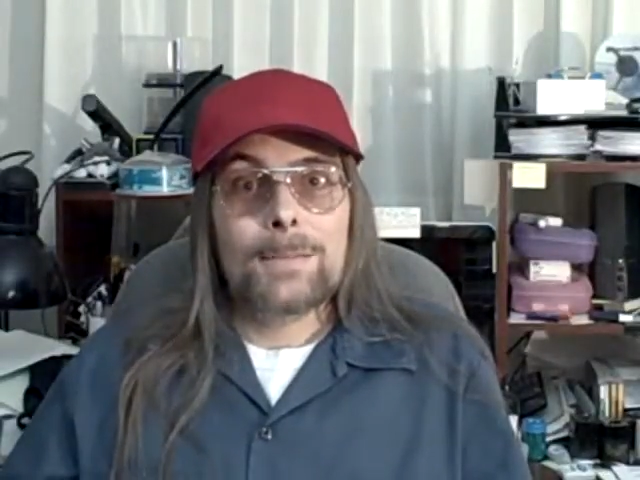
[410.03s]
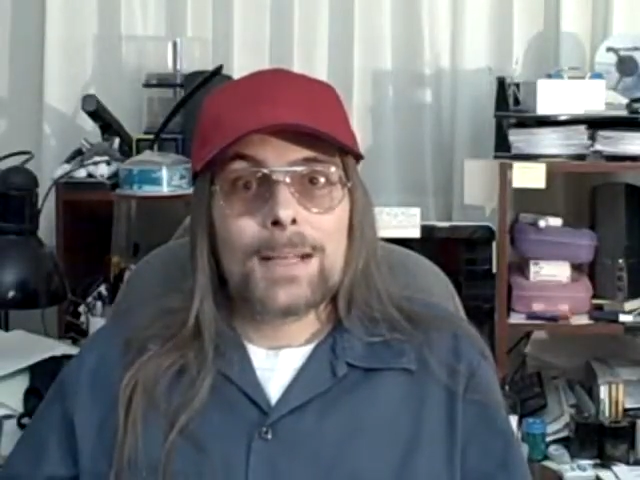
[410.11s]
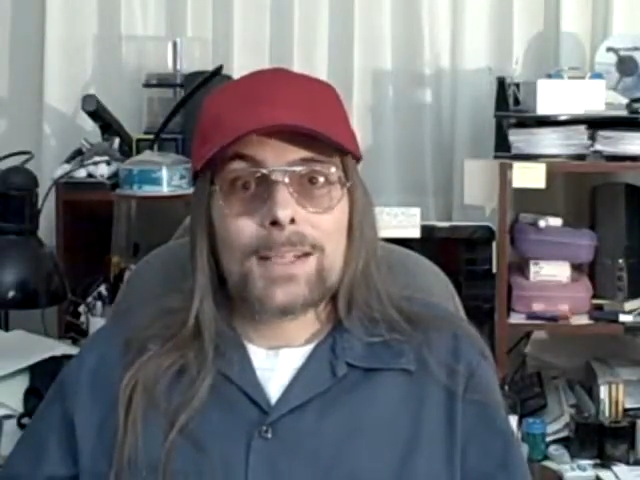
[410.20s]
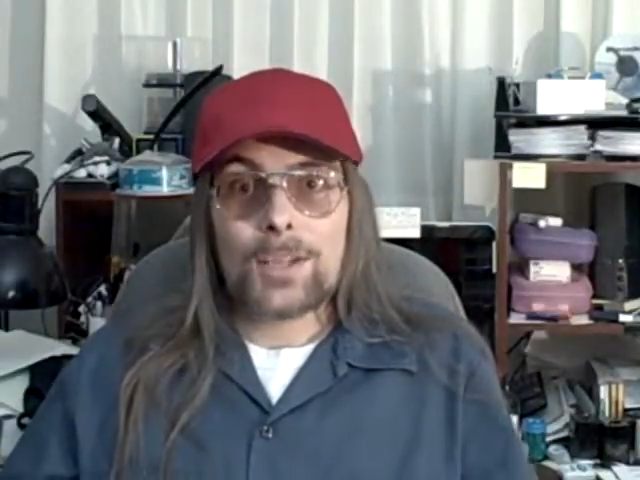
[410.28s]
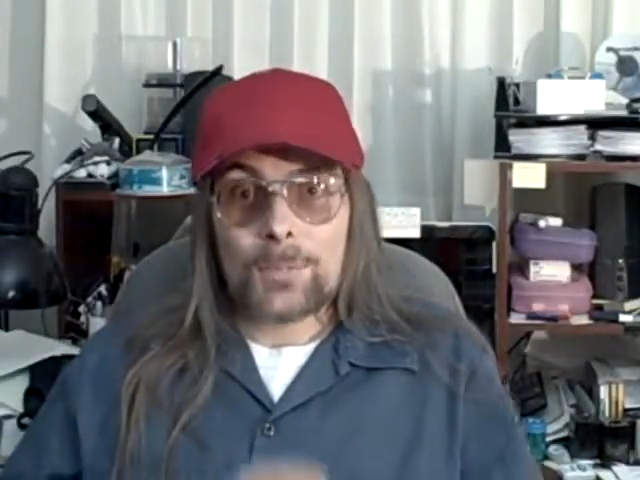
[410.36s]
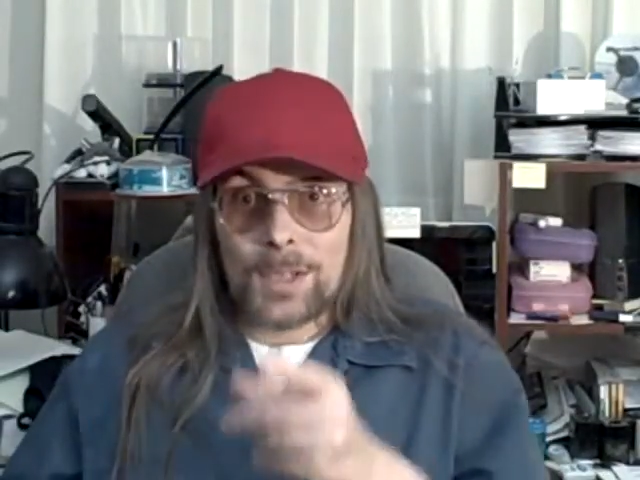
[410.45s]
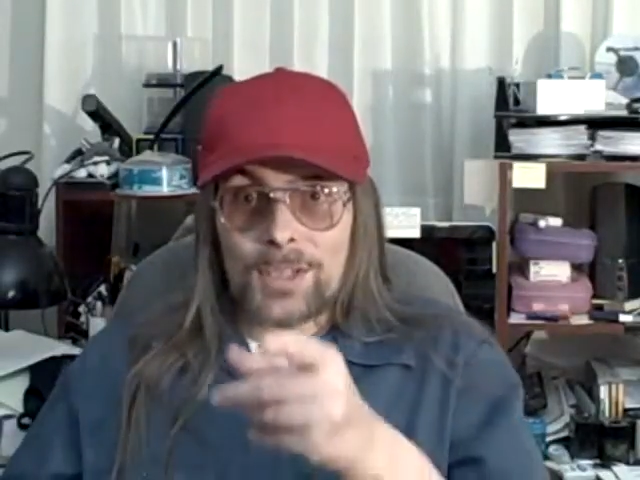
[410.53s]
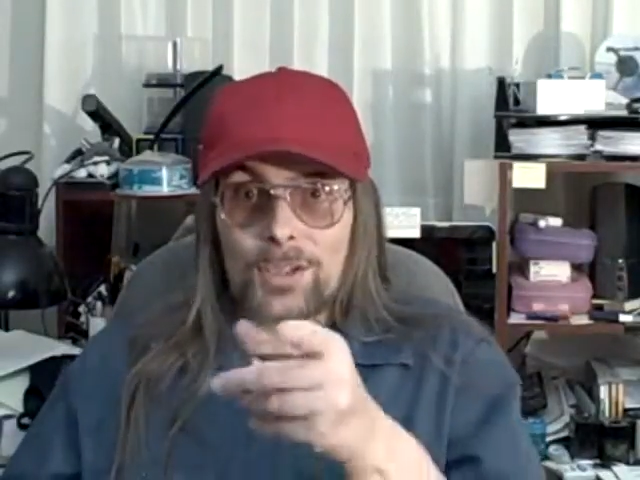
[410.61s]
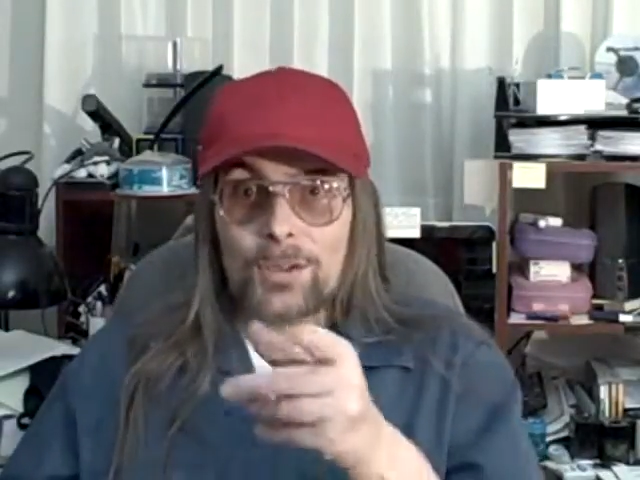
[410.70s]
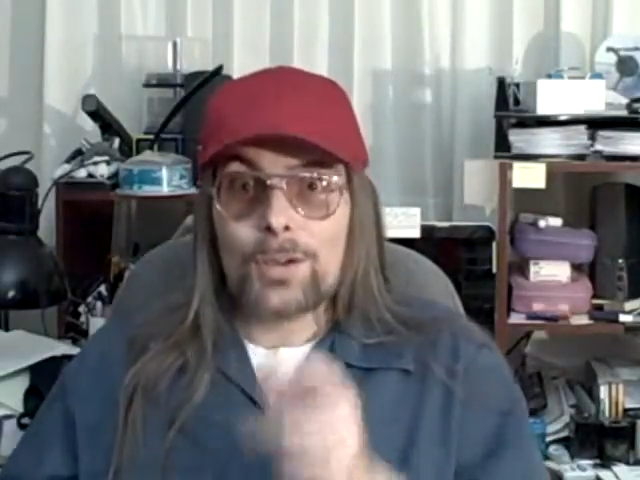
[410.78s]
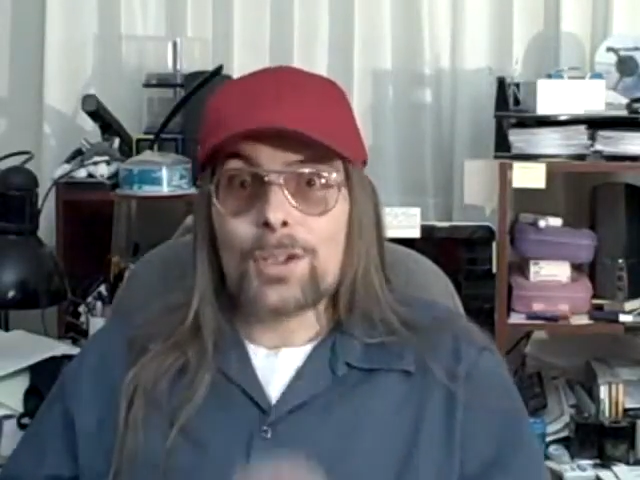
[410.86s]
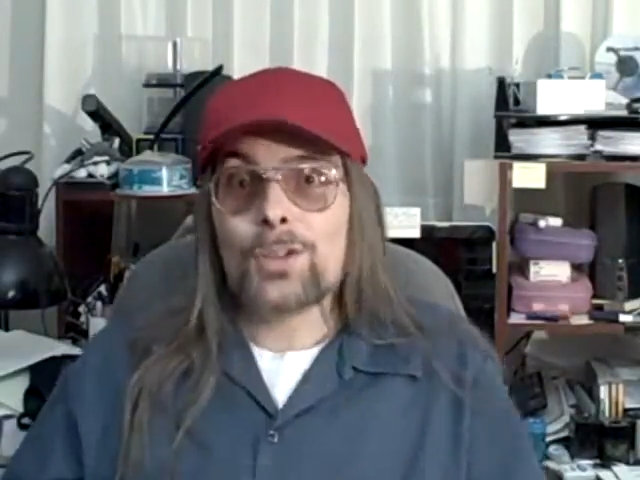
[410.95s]
Because as much
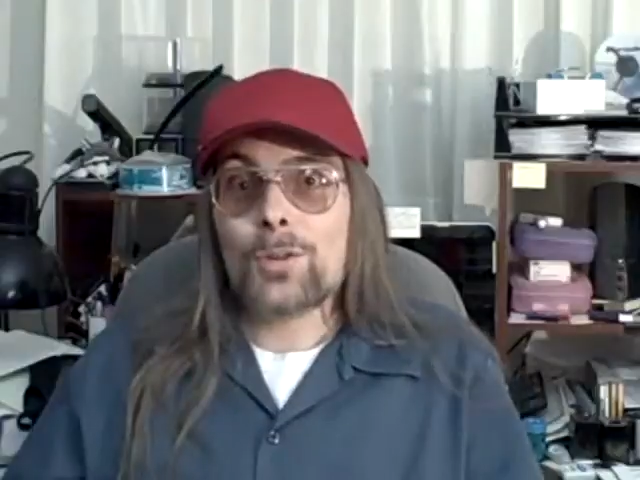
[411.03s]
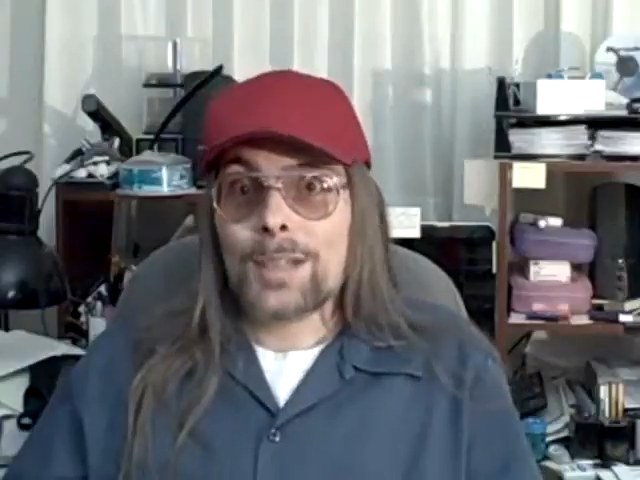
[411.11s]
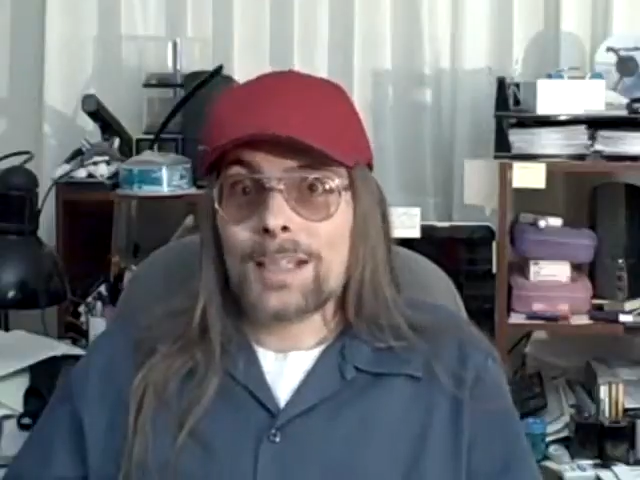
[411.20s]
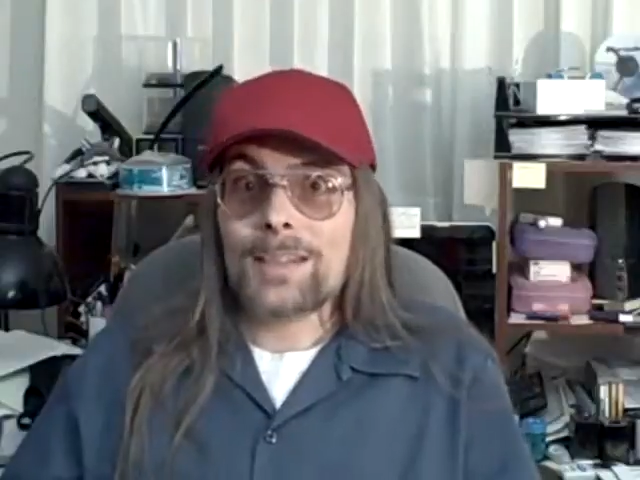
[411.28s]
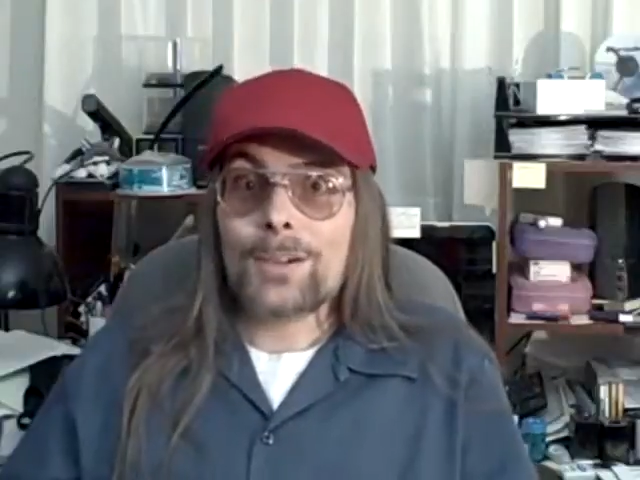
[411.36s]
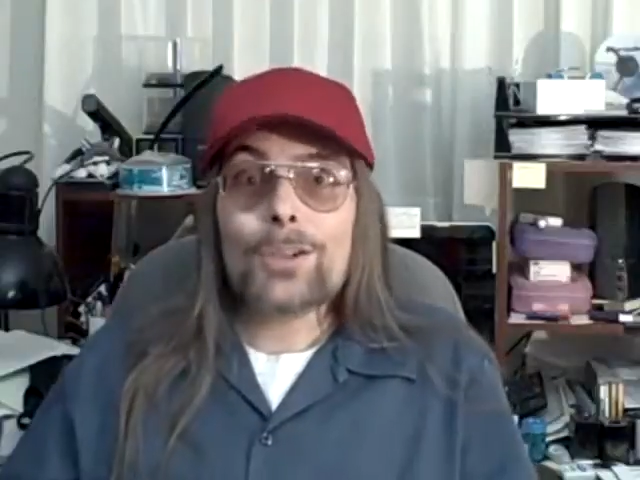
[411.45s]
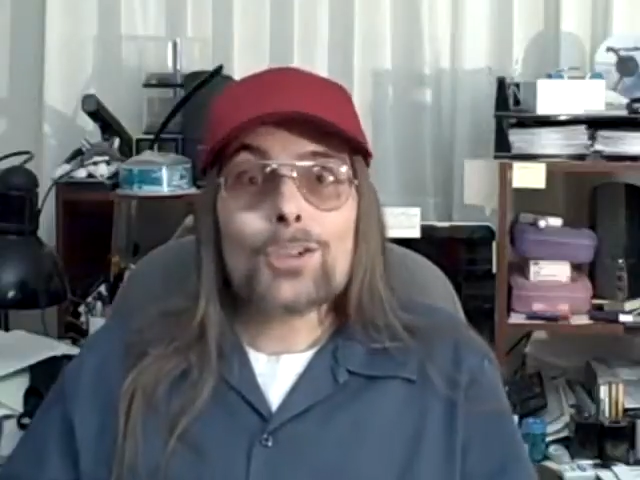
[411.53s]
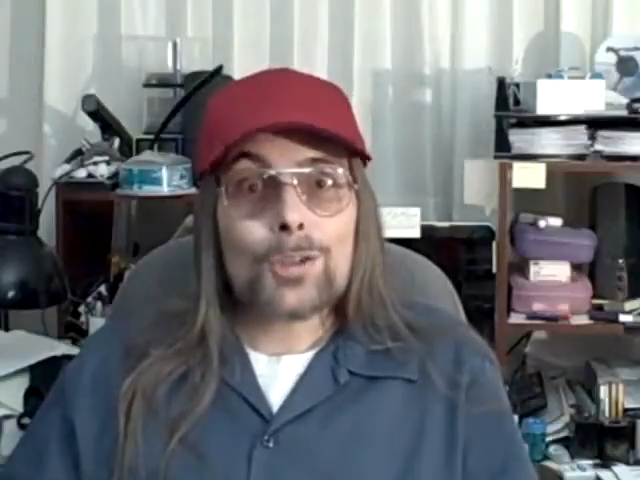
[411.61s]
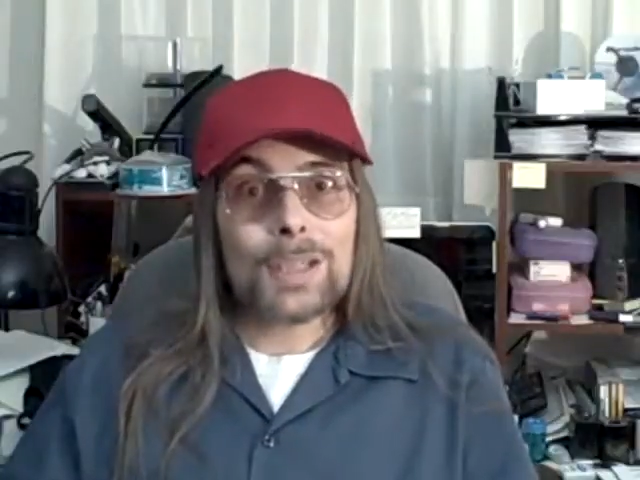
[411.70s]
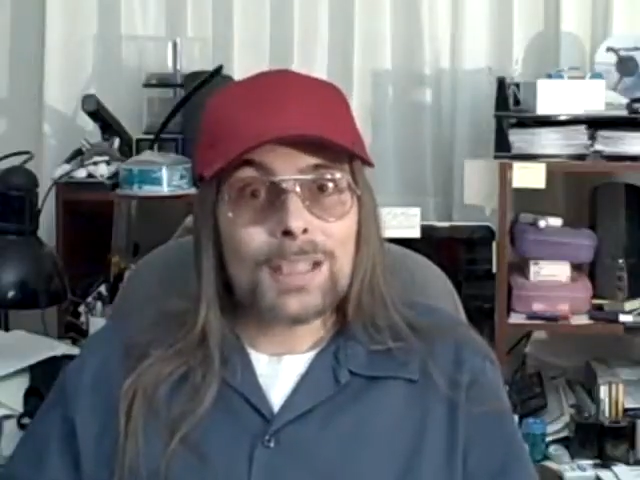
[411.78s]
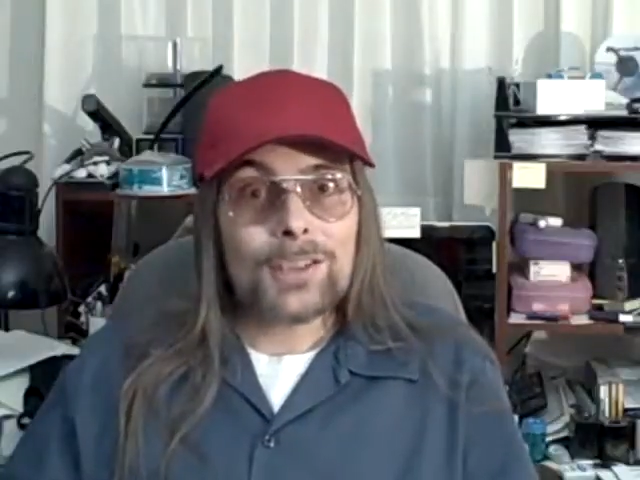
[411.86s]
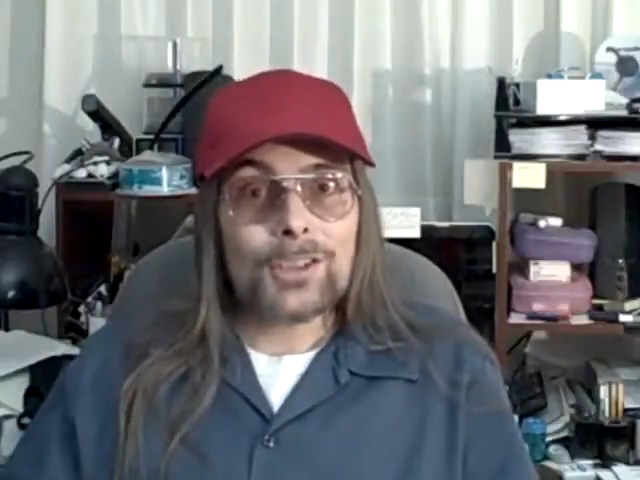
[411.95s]
as you're enjoying it, they're
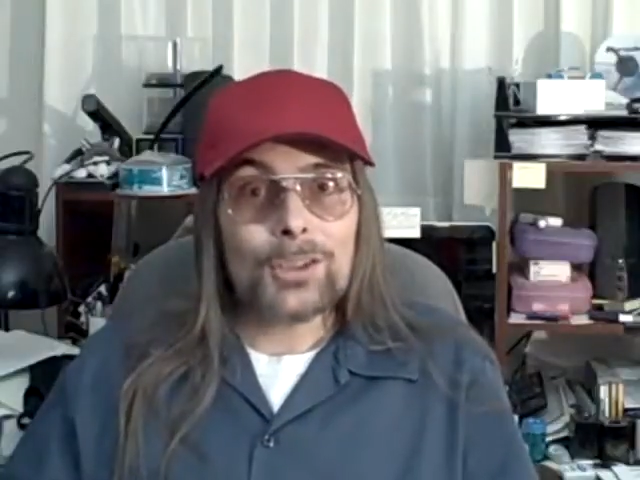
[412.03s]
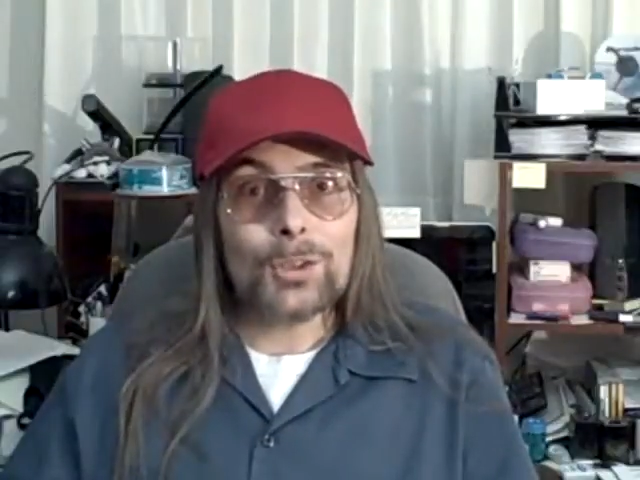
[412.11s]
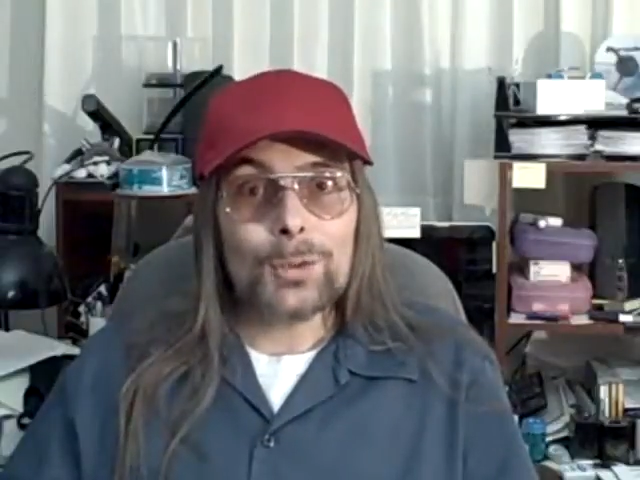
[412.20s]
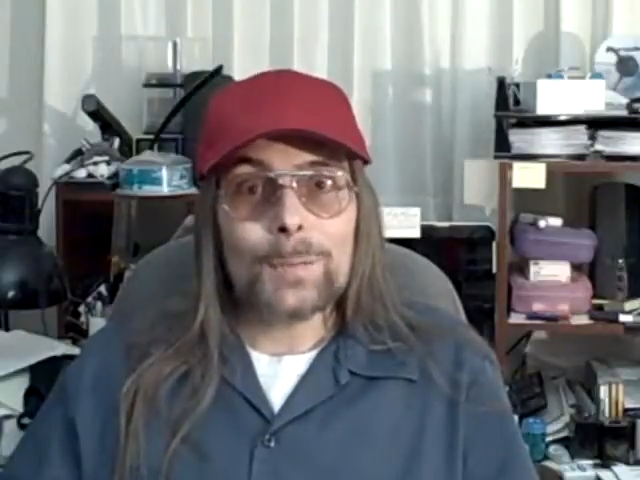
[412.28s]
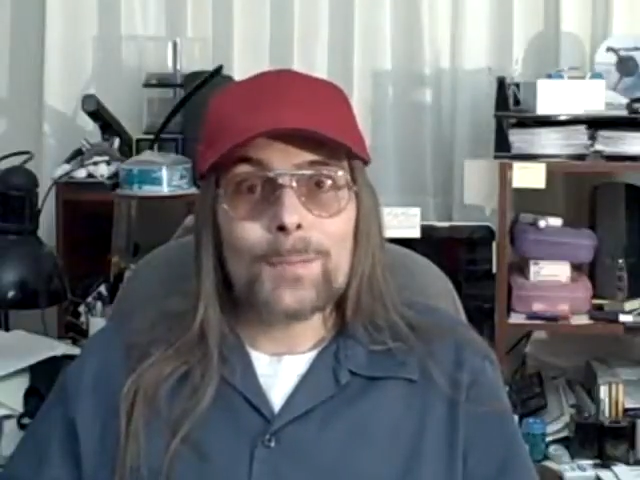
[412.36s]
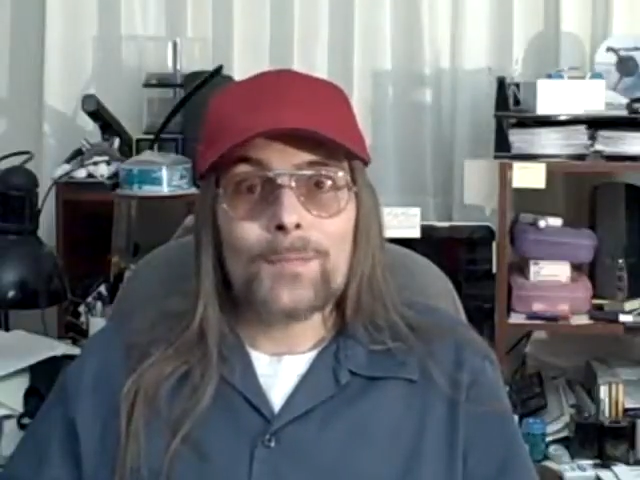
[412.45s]
enjoying it too.